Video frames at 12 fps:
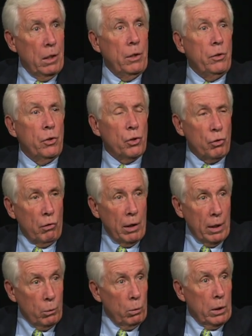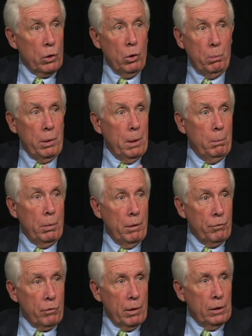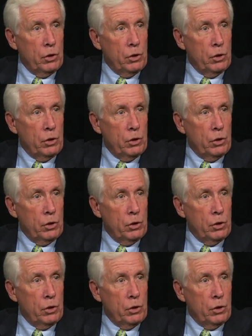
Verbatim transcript: underground when it could be above ground.